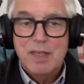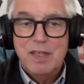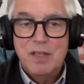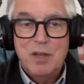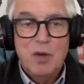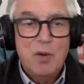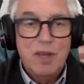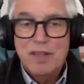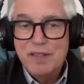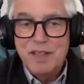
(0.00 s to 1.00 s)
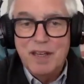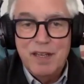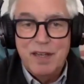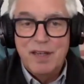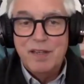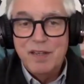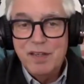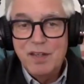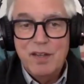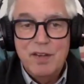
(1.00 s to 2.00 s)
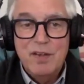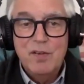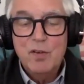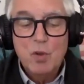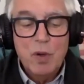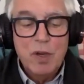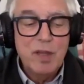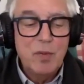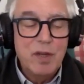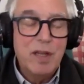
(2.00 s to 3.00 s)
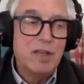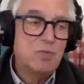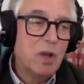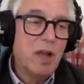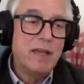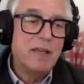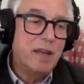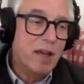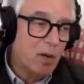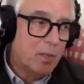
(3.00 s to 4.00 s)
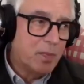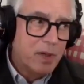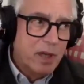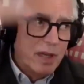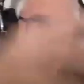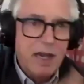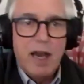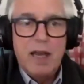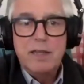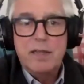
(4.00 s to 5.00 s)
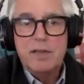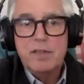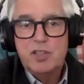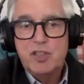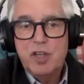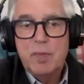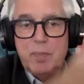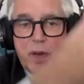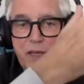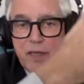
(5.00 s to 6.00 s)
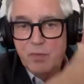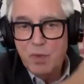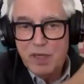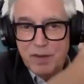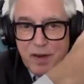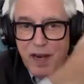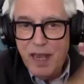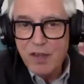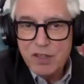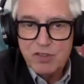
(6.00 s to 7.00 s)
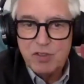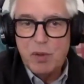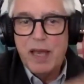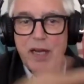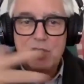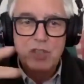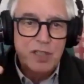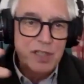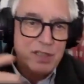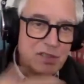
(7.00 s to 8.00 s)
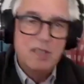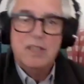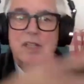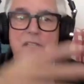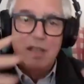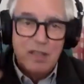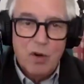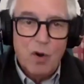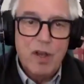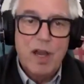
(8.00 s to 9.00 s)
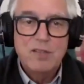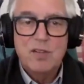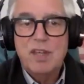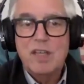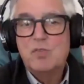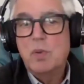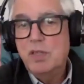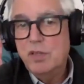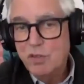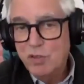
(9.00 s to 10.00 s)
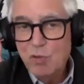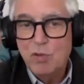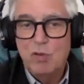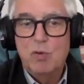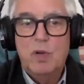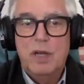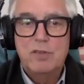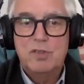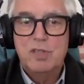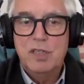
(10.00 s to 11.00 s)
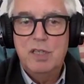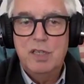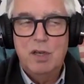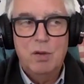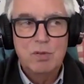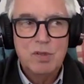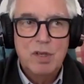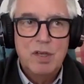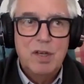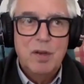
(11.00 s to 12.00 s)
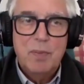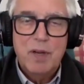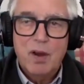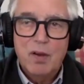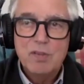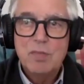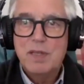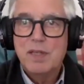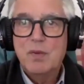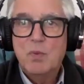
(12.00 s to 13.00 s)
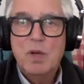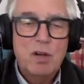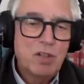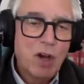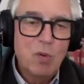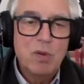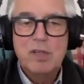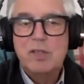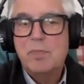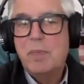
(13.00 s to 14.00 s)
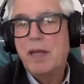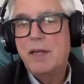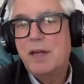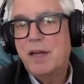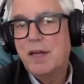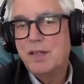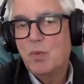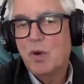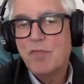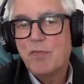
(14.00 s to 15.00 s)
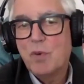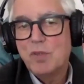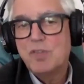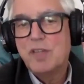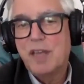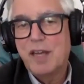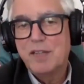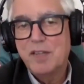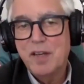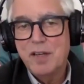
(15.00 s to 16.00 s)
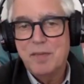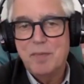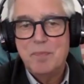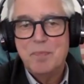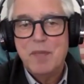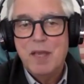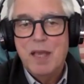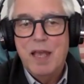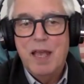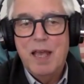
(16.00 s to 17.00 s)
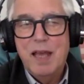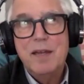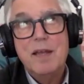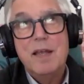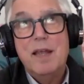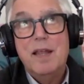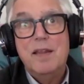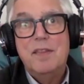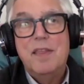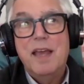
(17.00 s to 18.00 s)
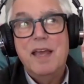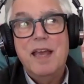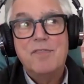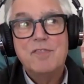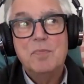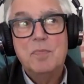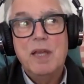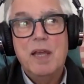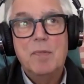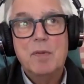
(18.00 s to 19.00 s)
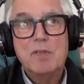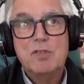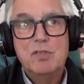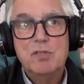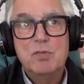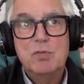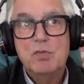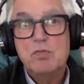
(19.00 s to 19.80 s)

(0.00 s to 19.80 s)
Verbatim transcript: You know, eh, you quickly realize, well, I can help guide the ship. I can we can nail the strategies. There are all kinds of things we do do as CEOs. But ultimately, we are totally dependent on the workforce to get it done. And they have to be able to